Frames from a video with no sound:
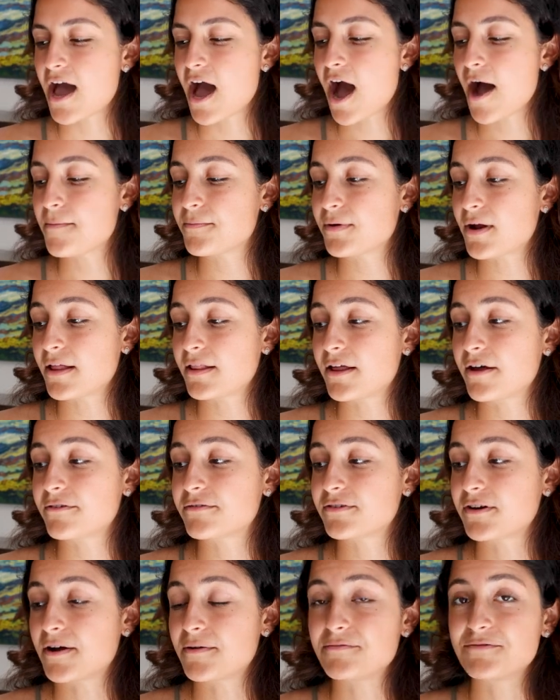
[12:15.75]
umbrella
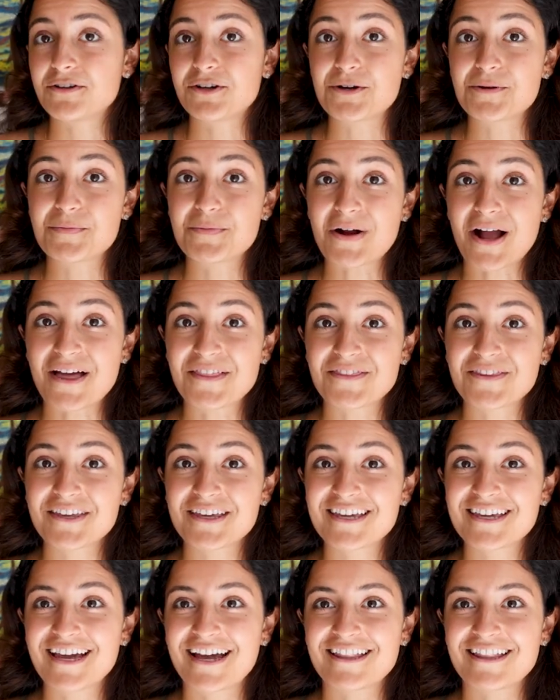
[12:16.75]
from Vera Bradley.